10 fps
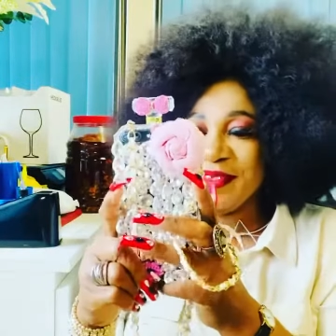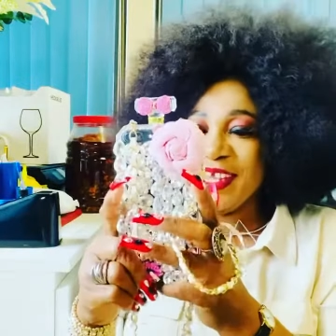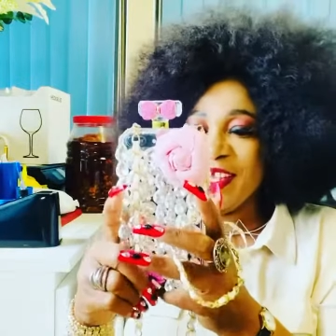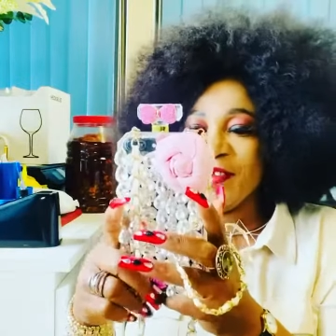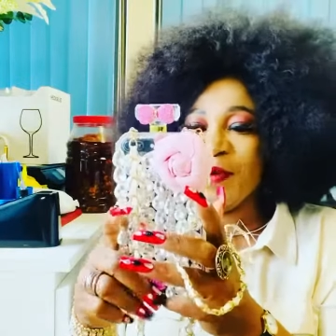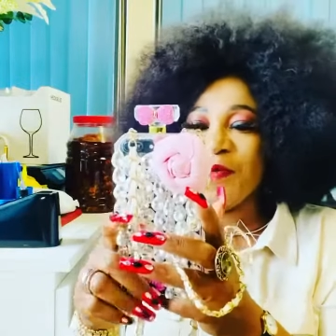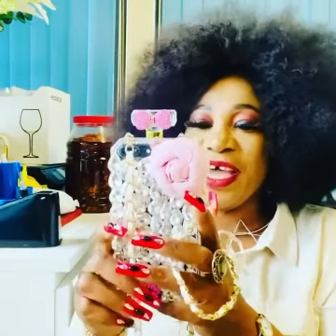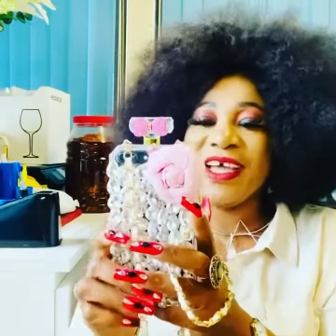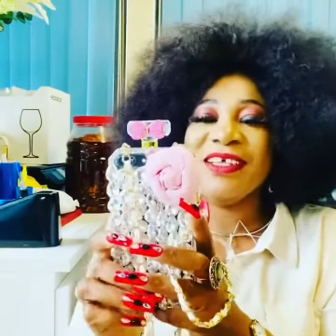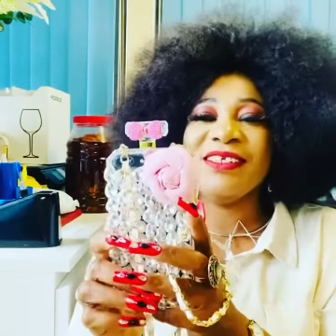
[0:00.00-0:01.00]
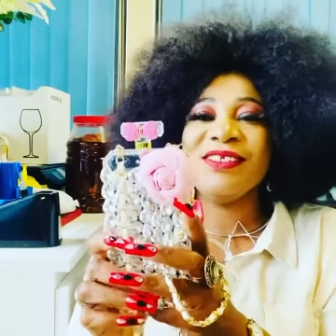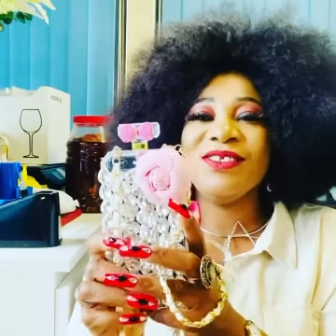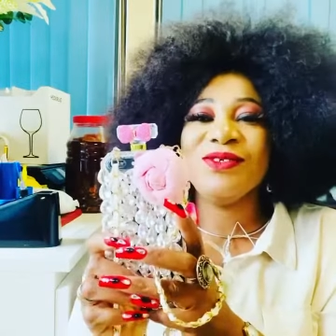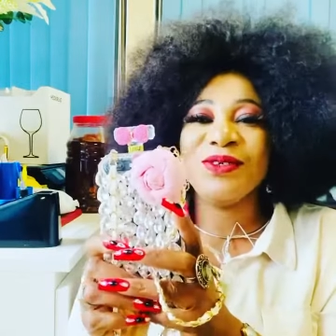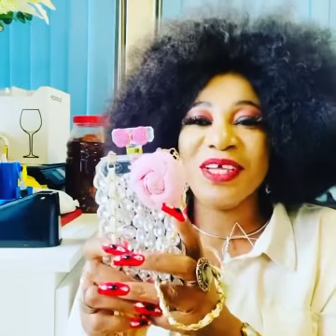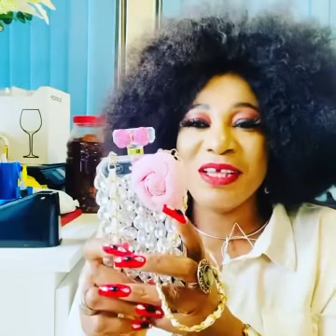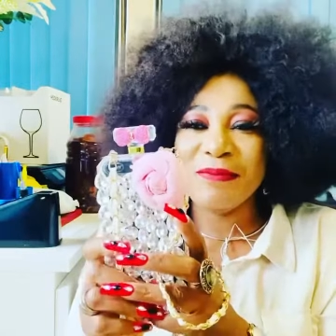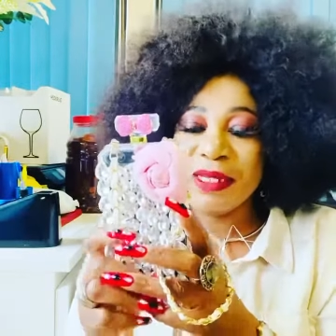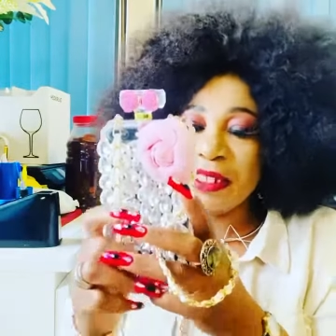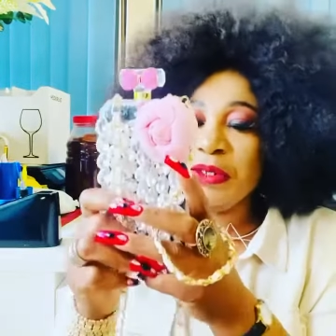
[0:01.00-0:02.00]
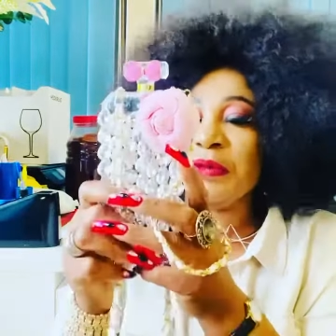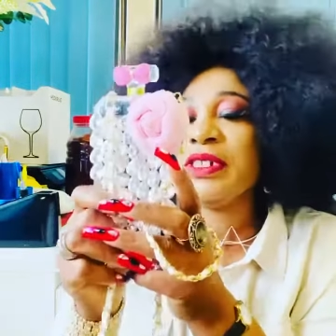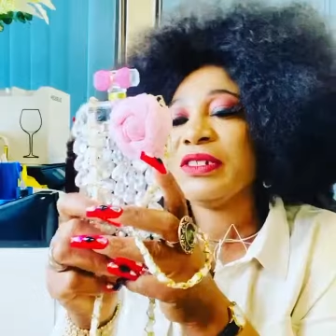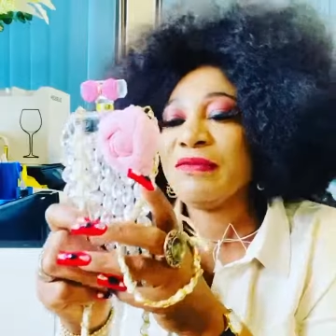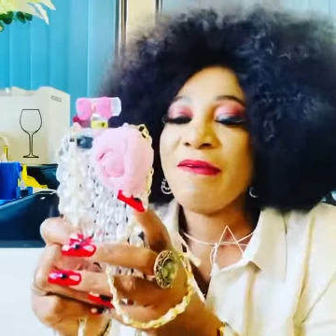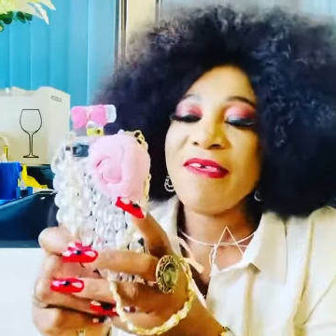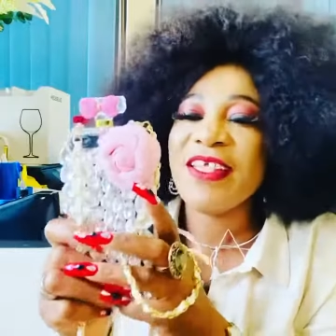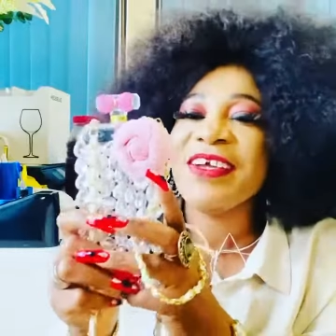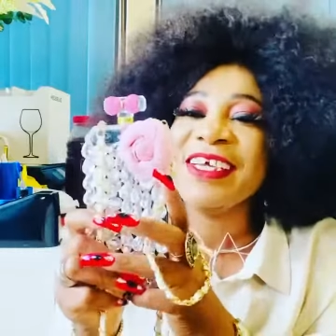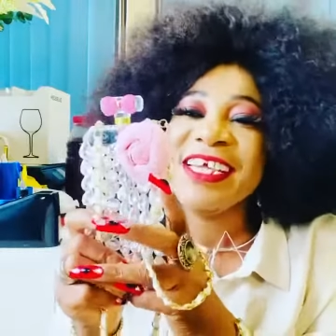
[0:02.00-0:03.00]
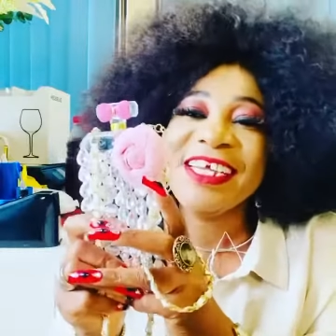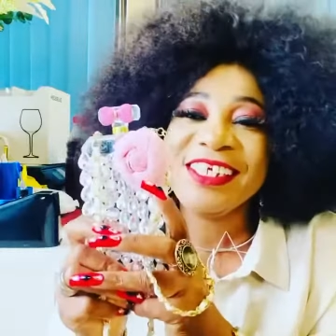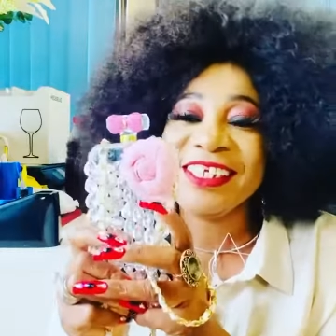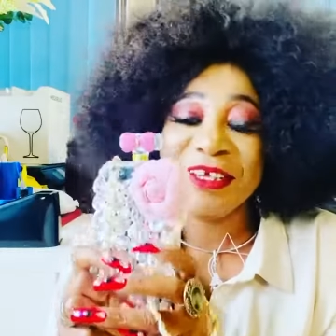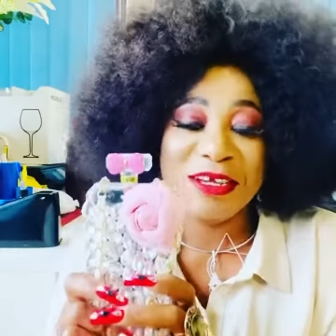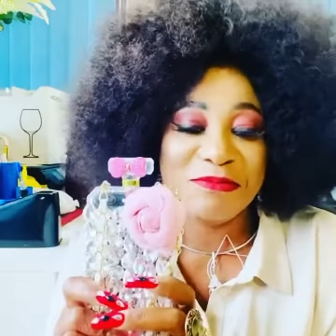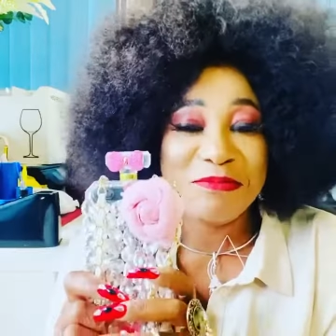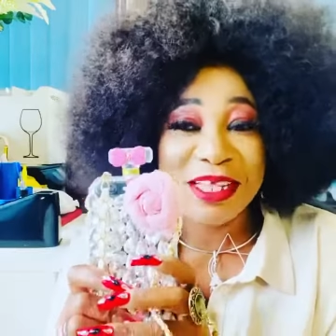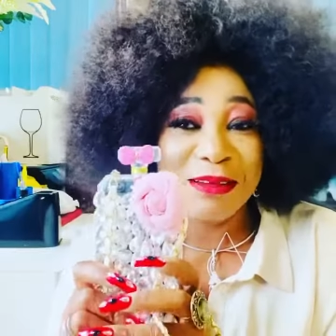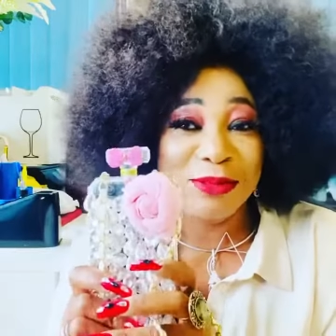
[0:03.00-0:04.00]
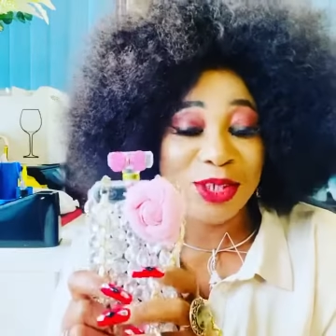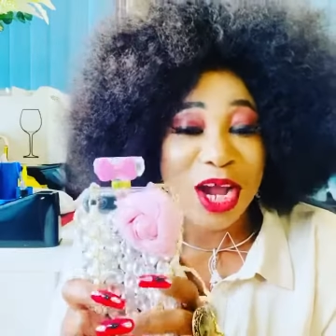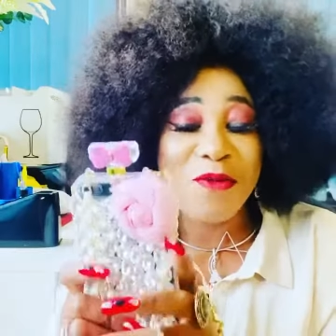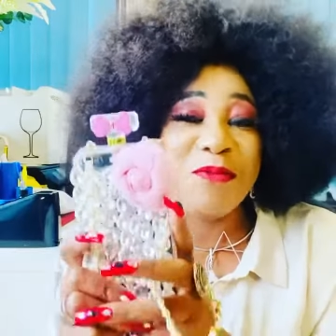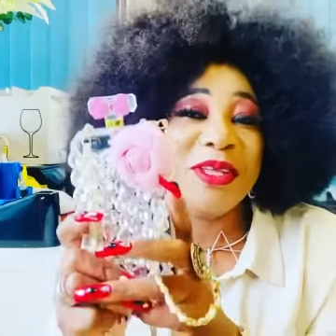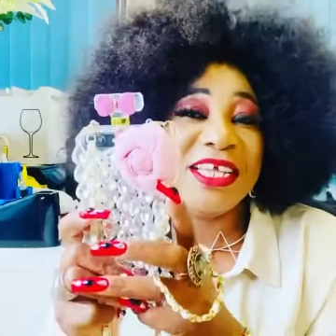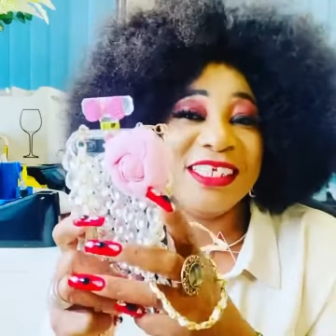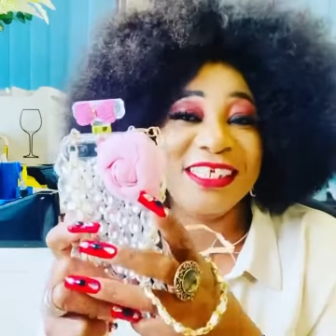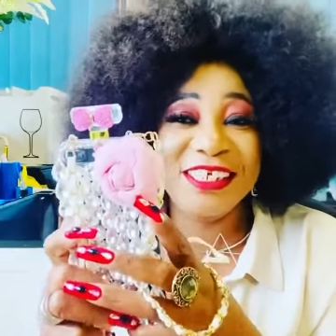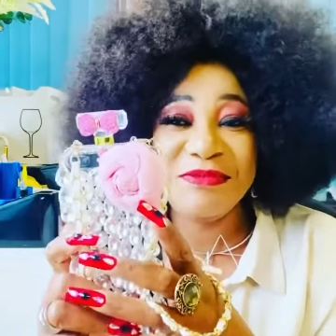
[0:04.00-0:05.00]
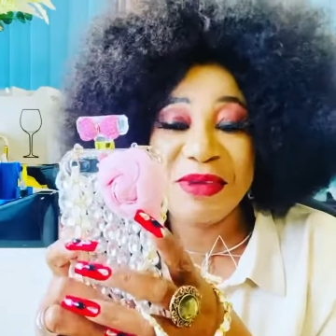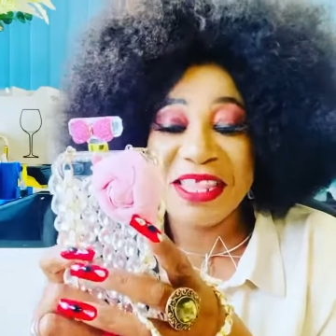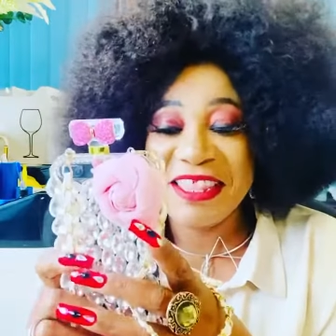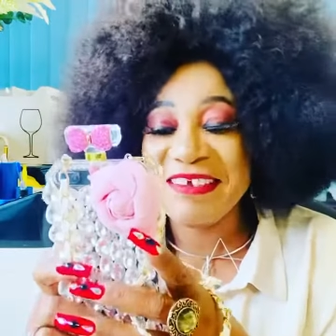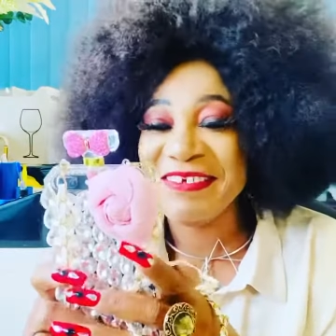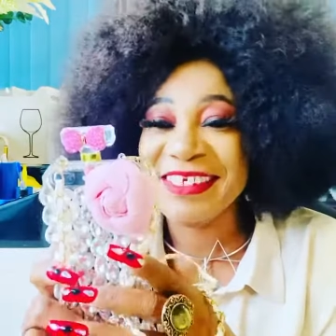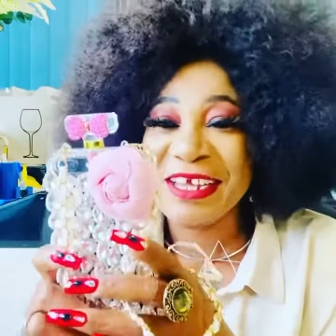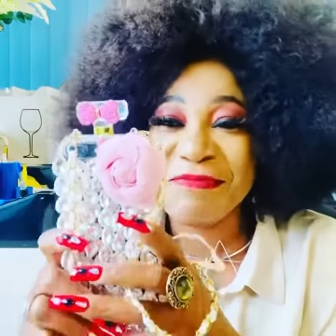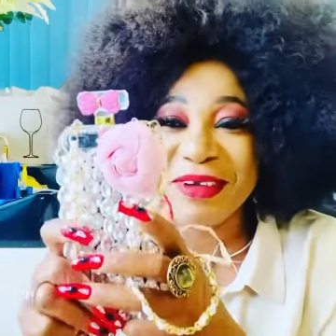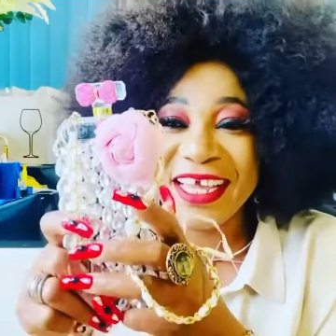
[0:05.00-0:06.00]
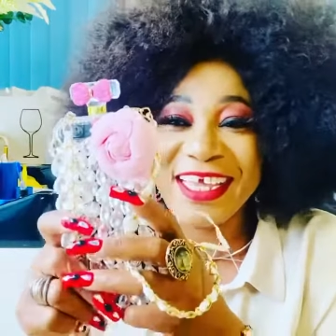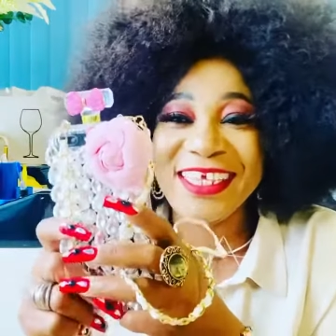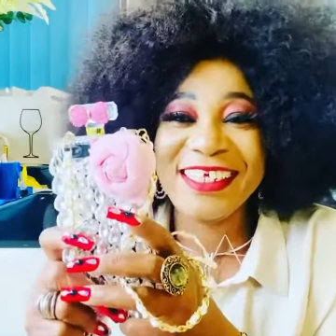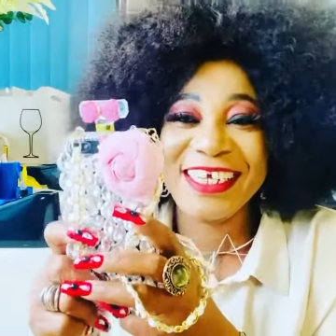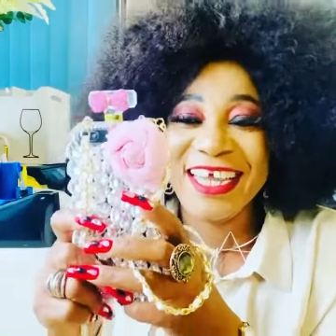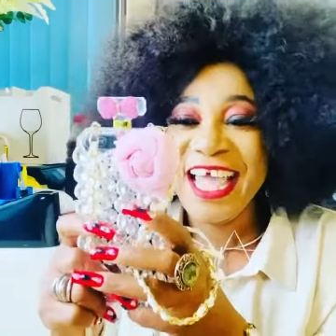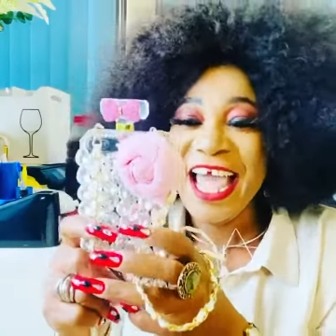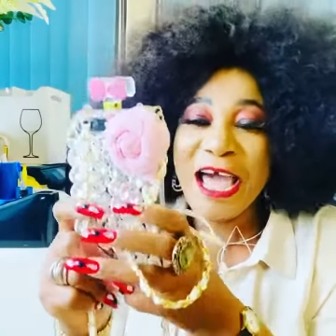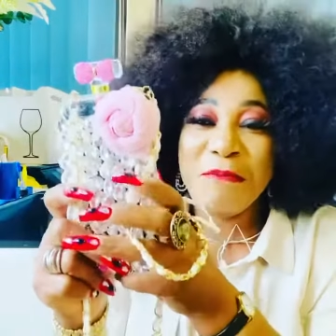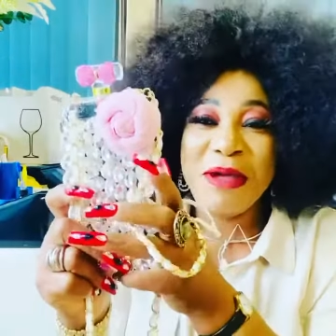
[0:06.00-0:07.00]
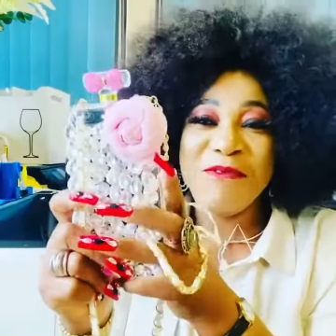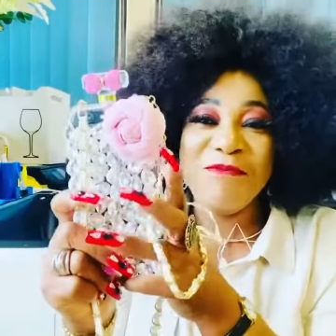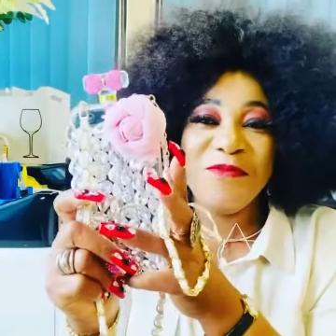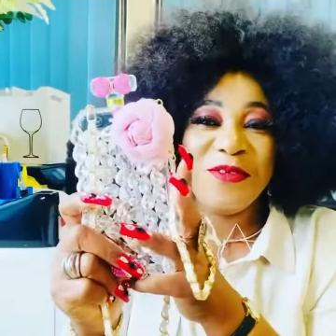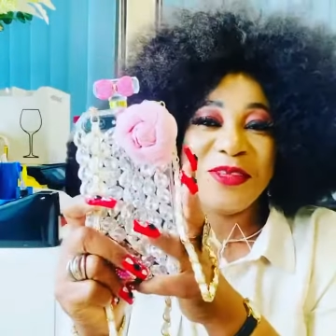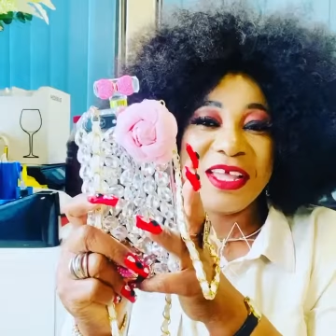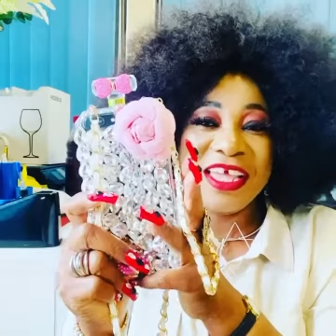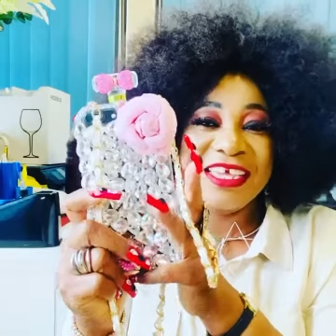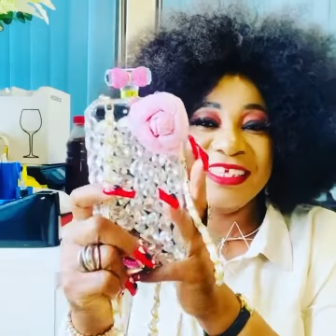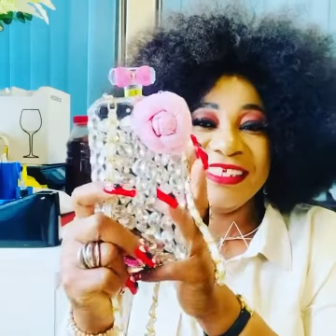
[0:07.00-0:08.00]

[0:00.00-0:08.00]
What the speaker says: you know, when we had a together party, she was just, you know, she said, Madam Jo, I want me to see my nails and my and my phone casing.